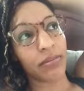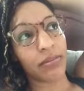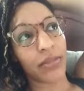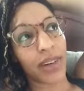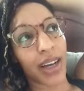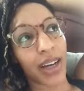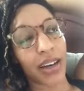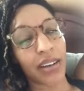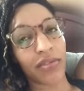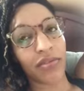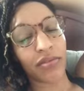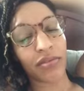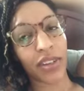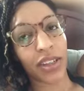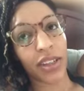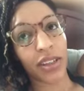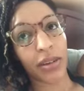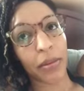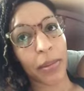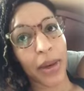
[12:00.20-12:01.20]
I have
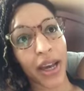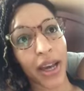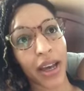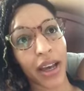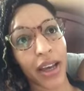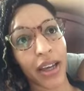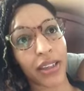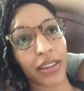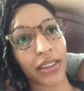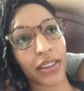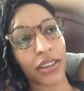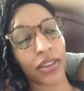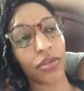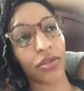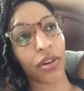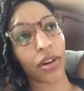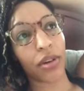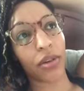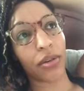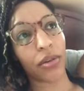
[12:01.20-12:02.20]
in the past, you
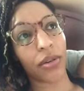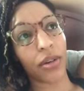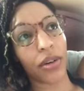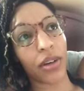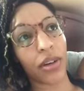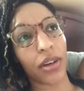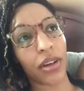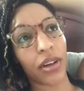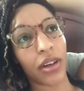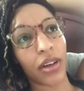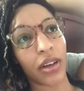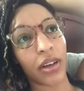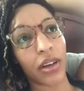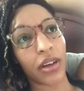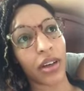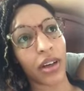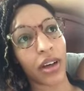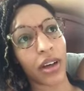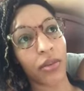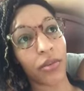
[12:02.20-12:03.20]
know,
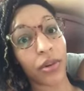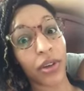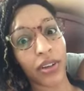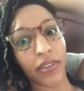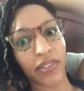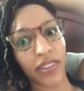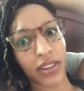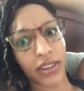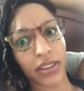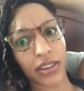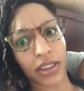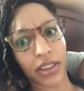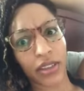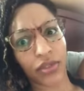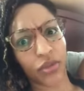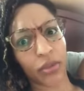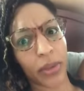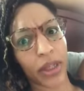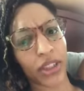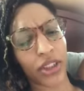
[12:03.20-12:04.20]
I want to fix things
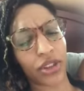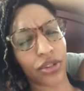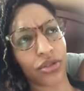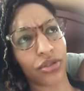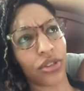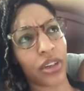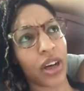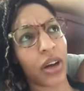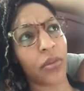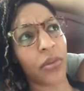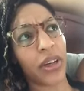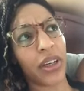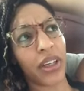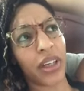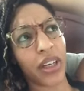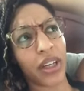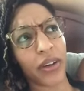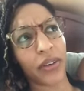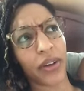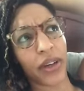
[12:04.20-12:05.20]
for my children. I want to
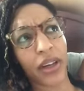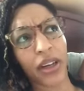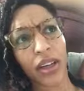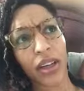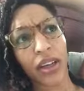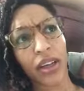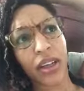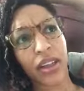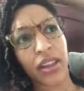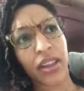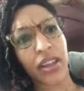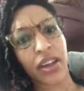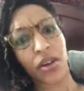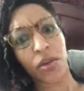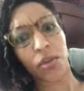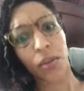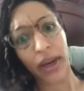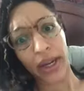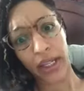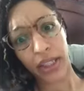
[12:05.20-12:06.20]
carry their
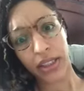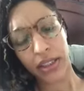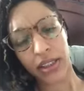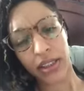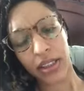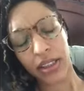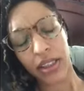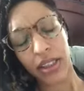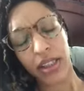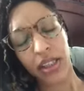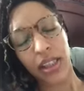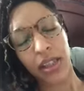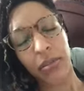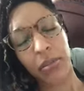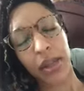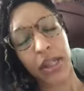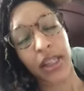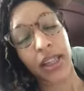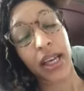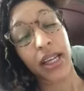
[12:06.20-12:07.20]
weight.
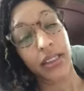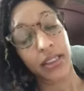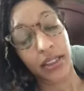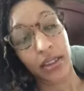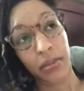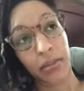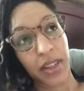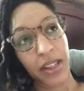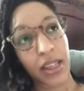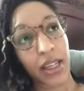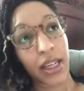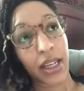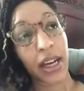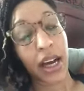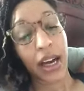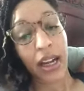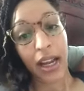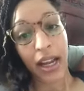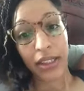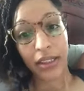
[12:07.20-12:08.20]
But that's something that
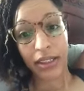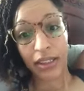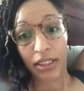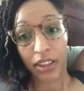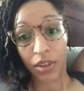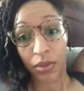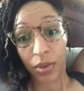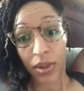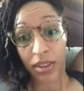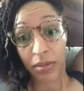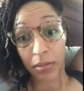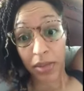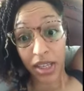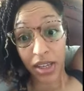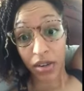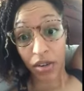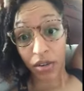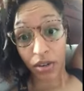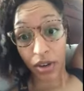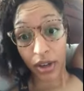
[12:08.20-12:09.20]
God had to deal with me
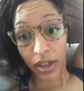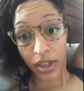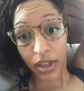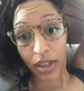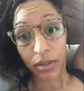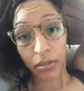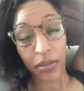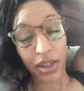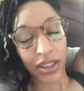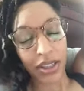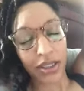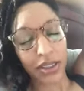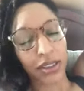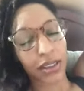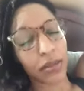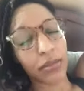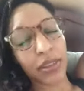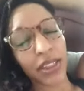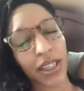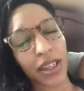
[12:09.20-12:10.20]
on, because
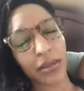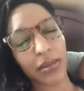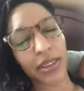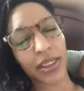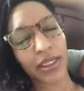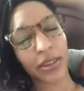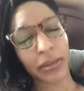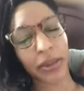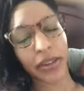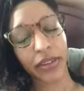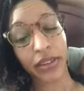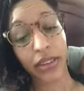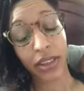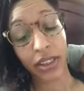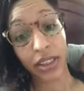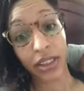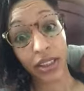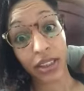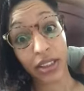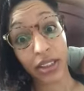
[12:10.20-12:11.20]
sometimes as parents,
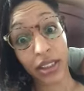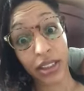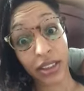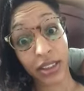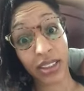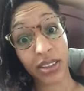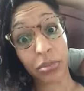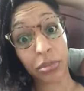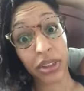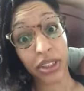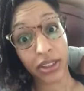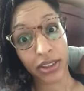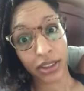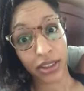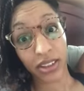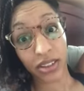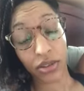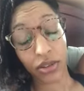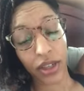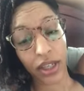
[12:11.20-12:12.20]
he needs us to be
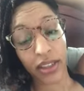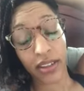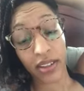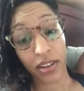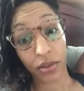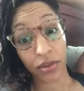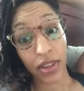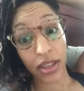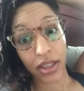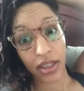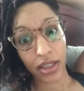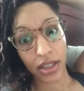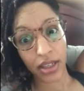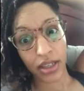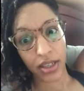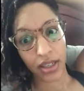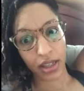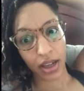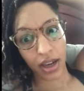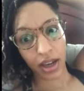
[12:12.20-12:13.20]
still and know that he
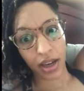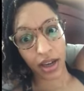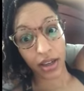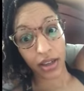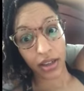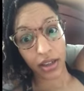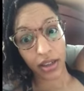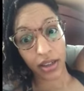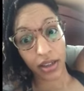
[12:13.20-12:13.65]
is God.